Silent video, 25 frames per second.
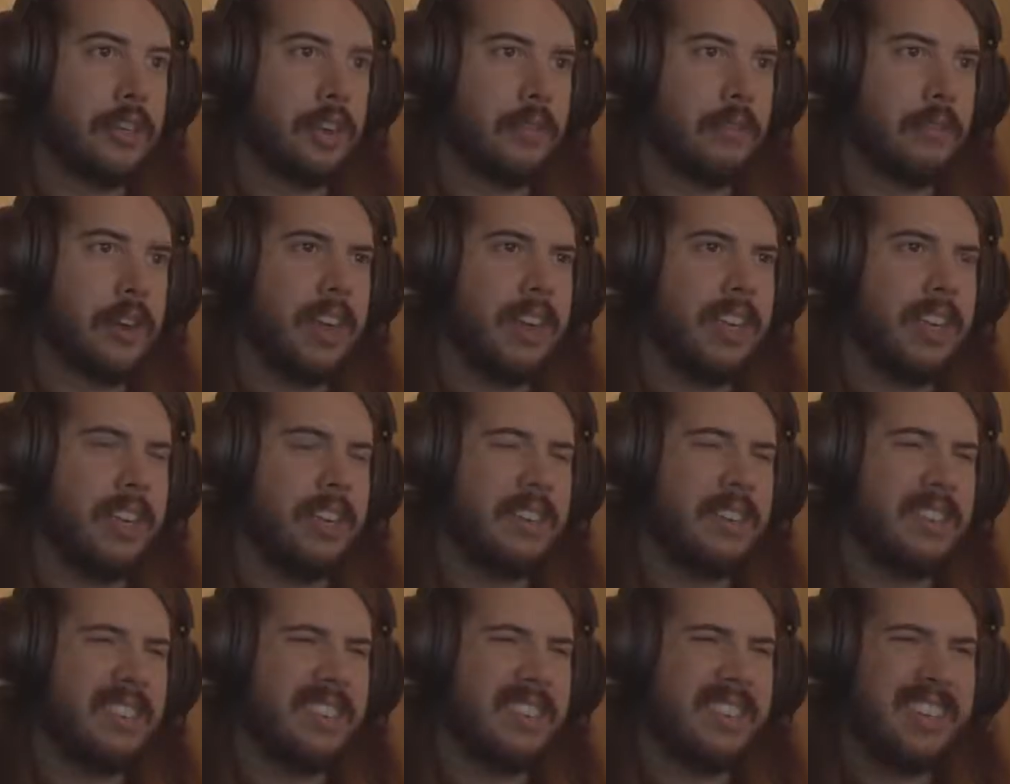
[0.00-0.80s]
already,
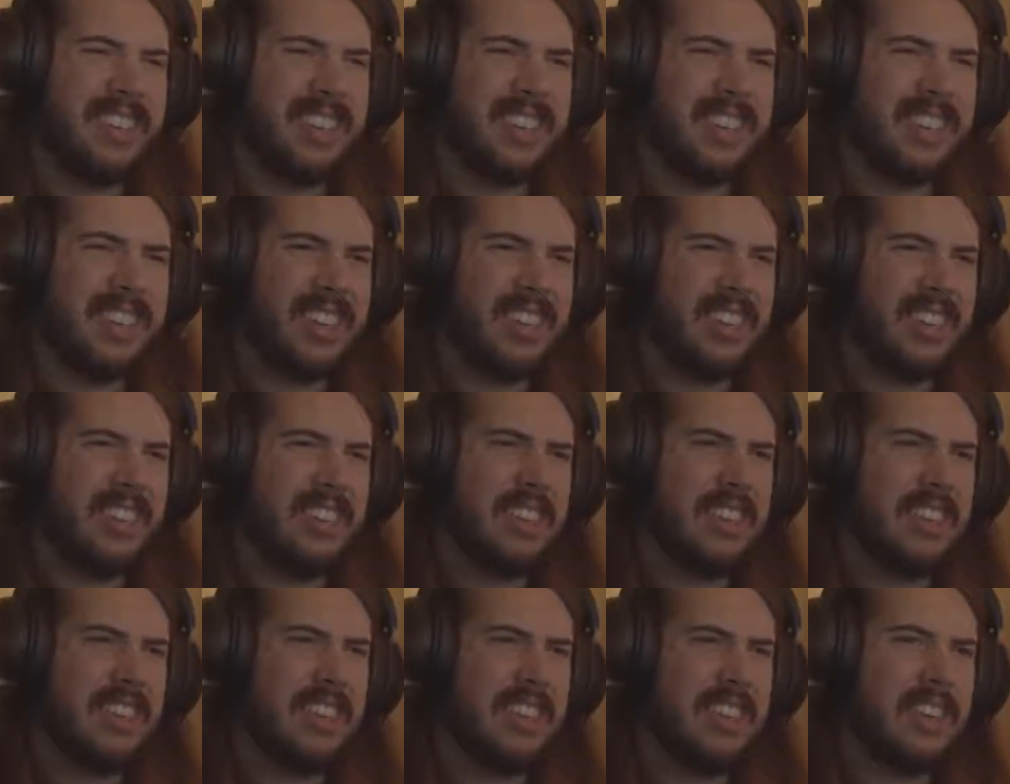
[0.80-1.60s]
is it?
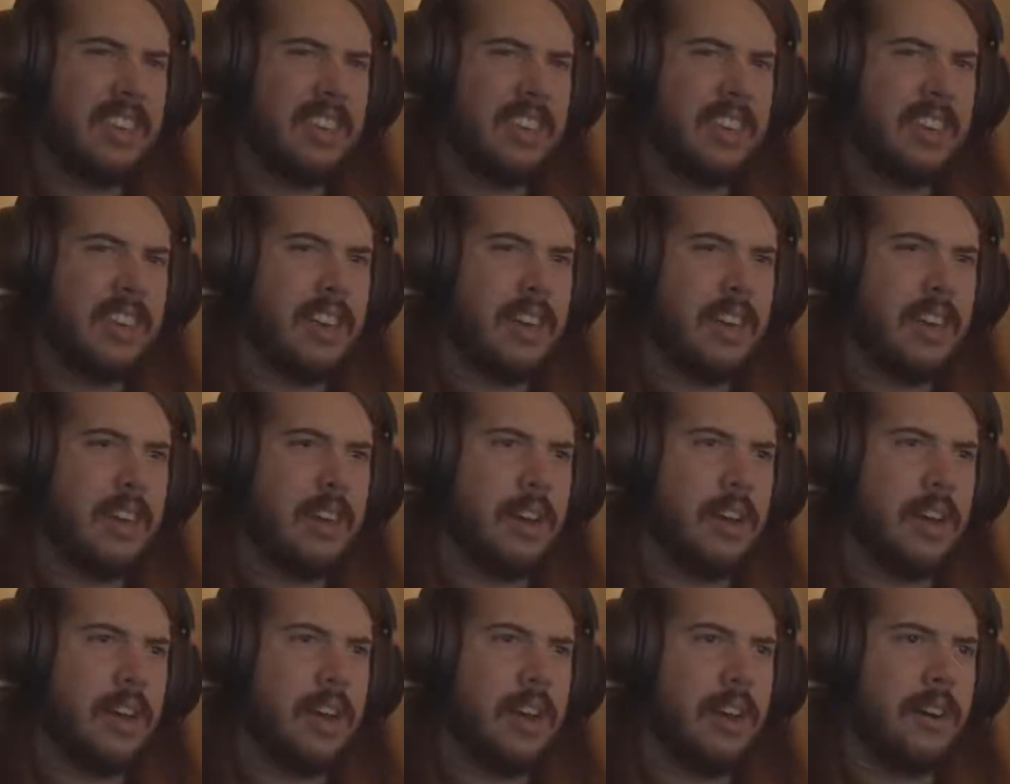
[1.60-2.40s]

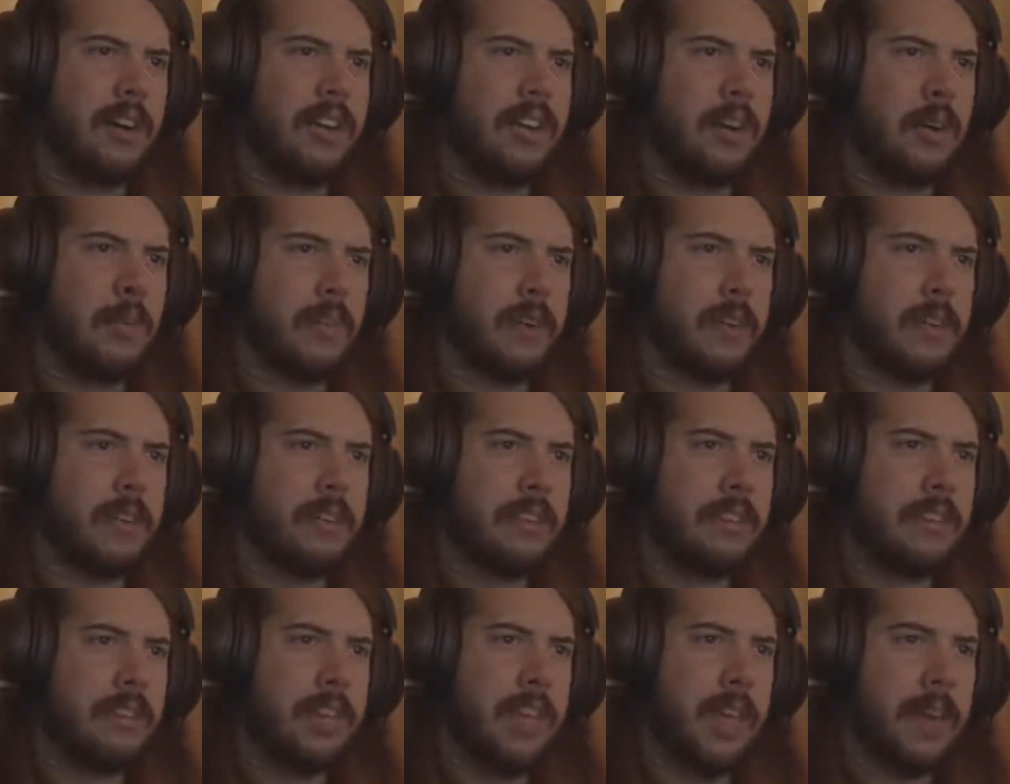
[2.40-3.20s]
I don't know, we're going to
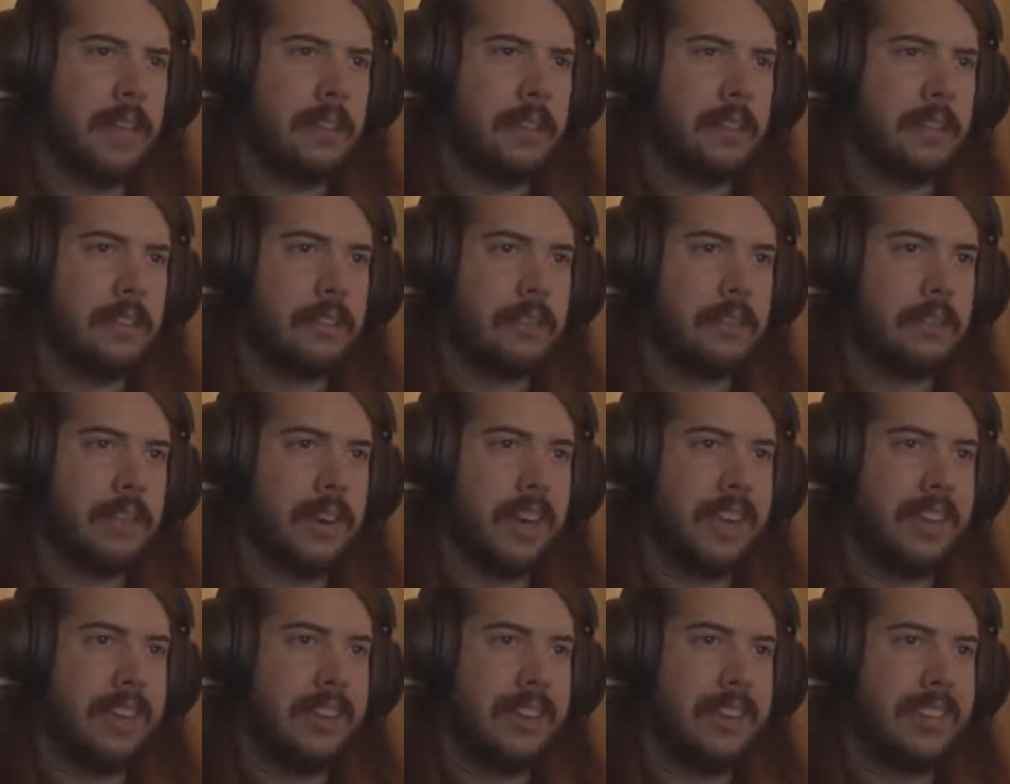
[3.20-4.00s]
see after this
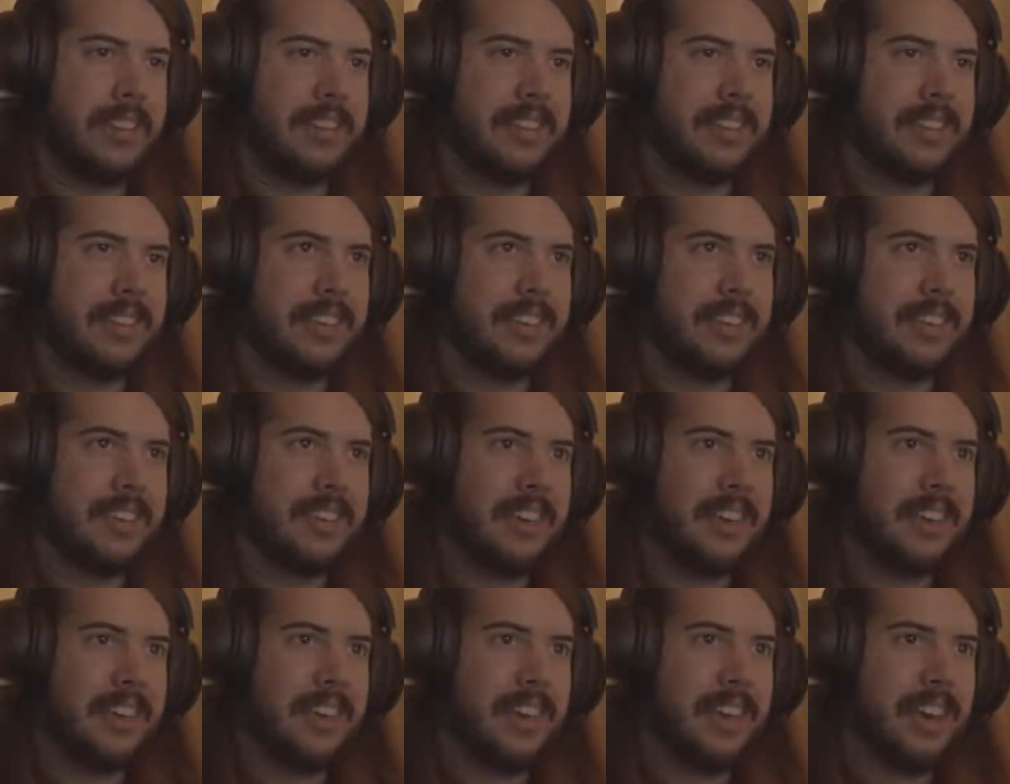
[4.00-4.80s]
race.
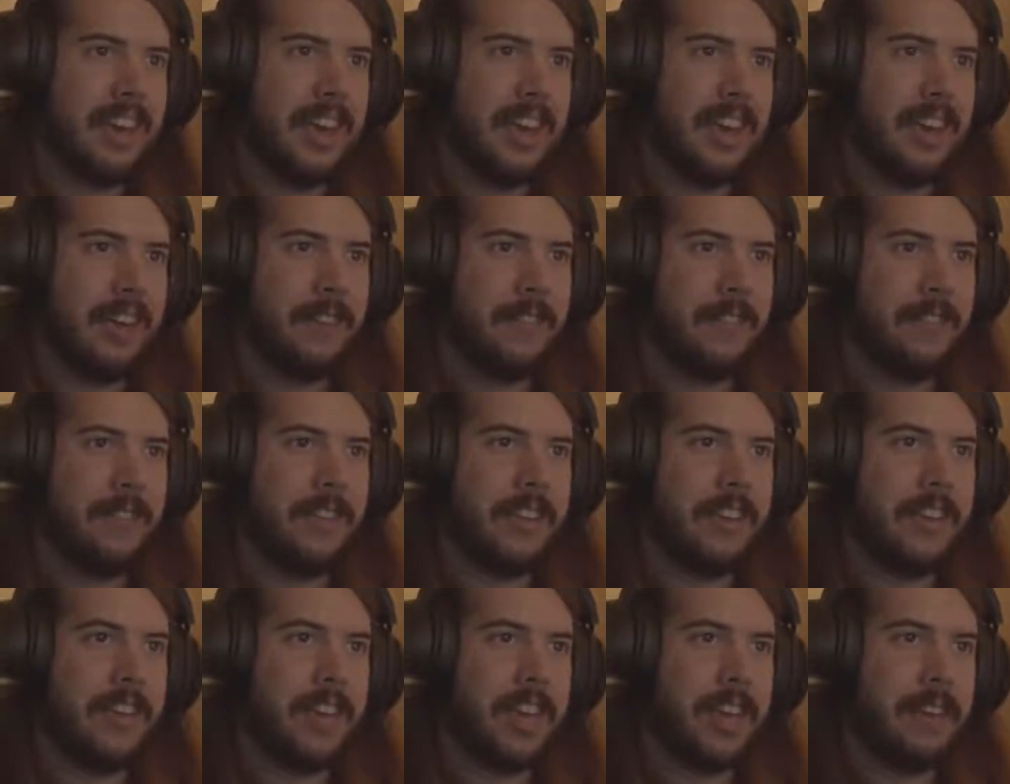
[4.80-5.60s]
I don't
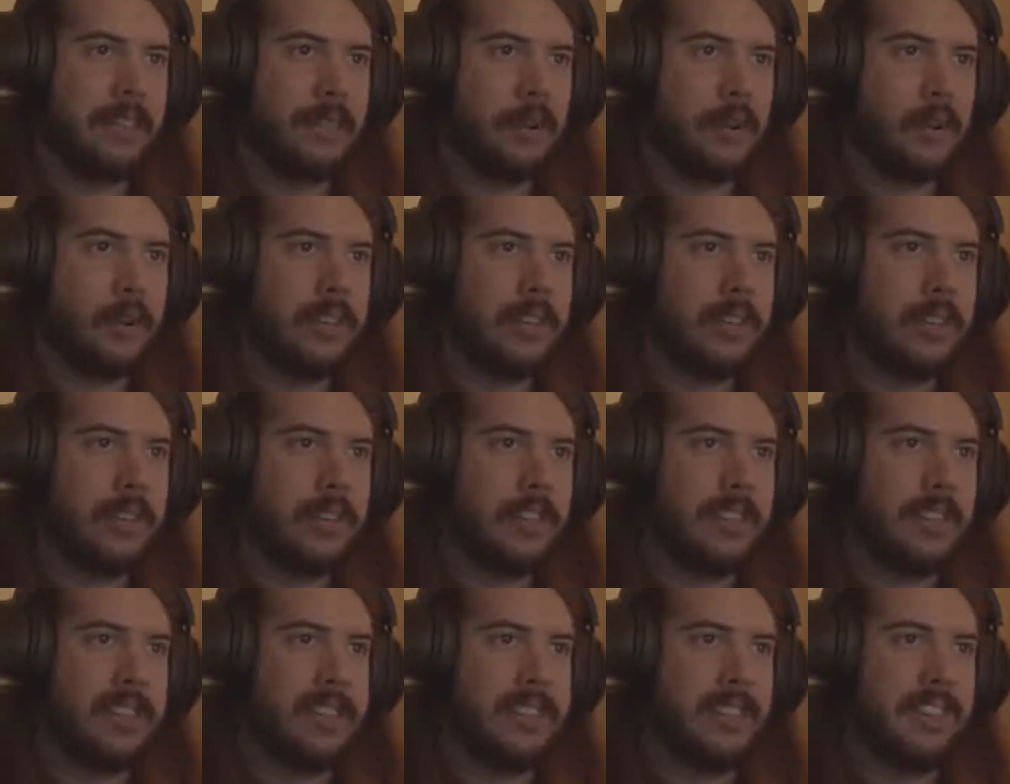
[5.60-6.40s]
feel like I've earned
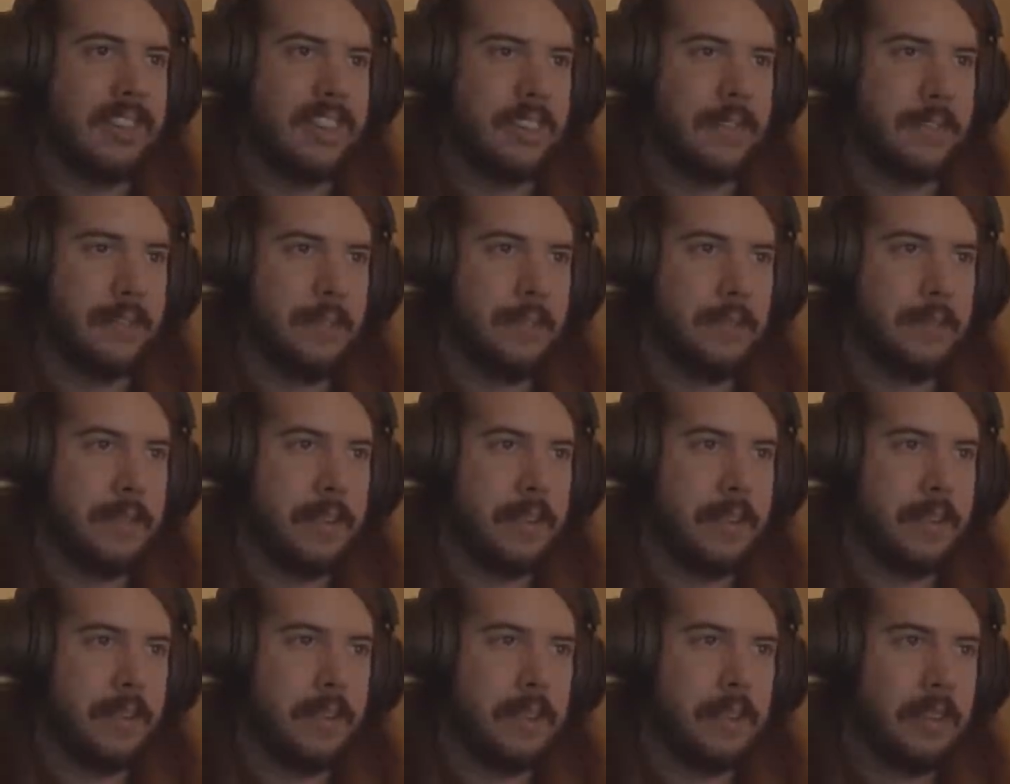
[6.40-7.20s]
6 of them
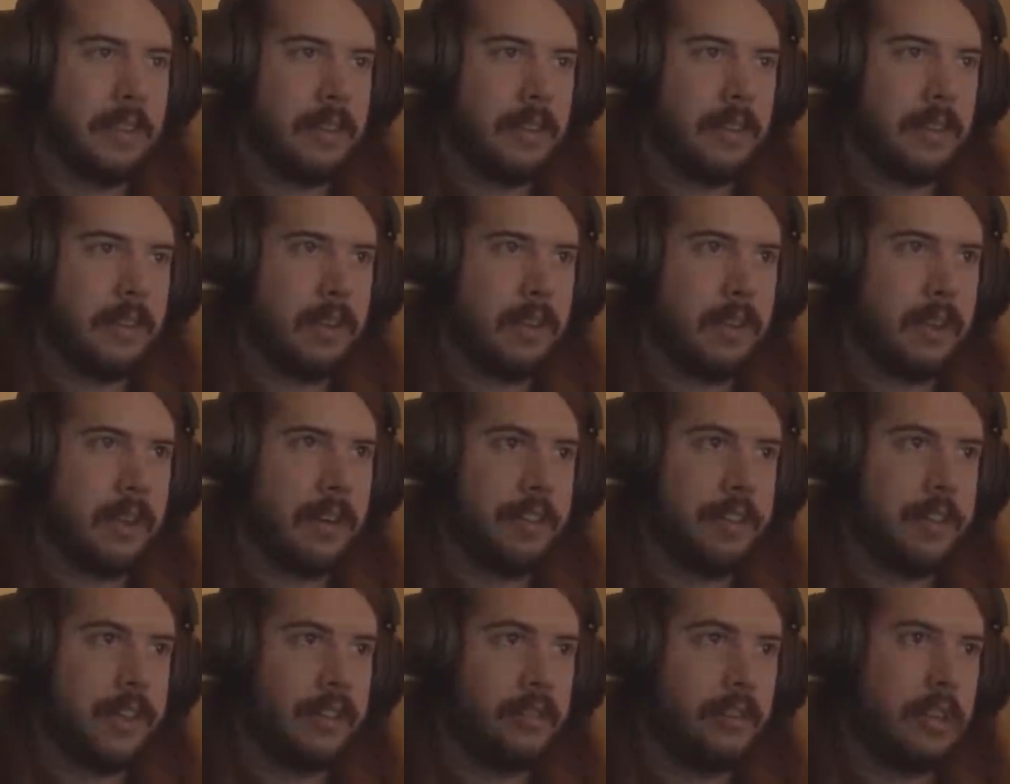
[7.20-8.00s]

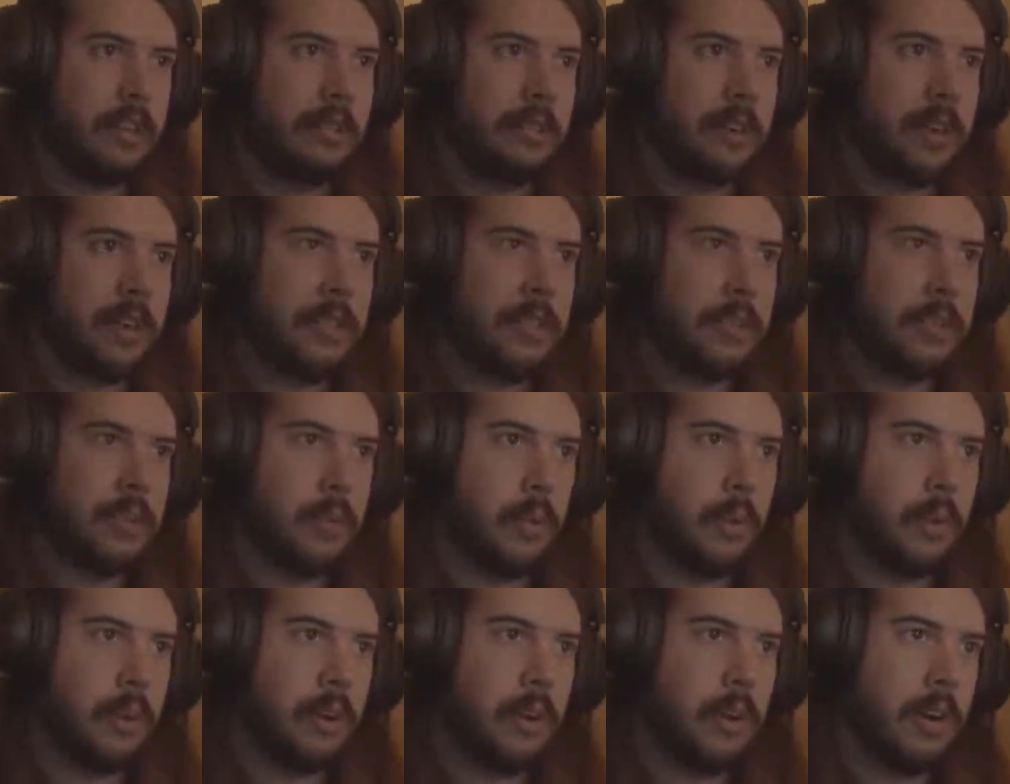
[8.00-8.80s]
as I drift around this
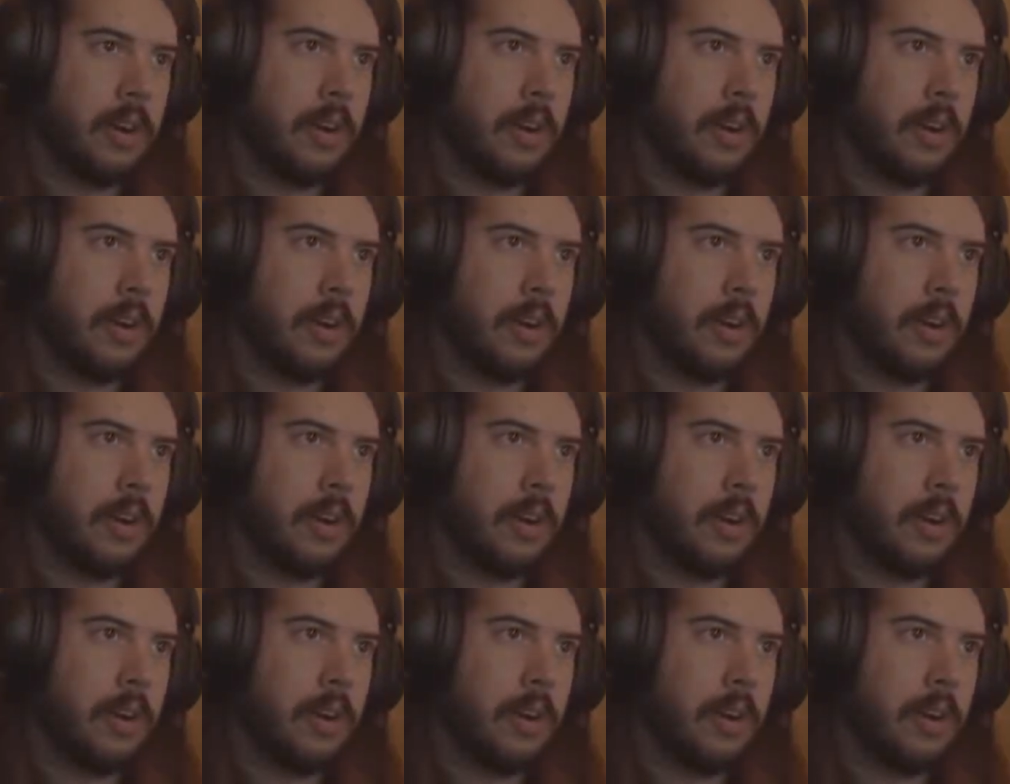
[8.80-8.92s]
corner.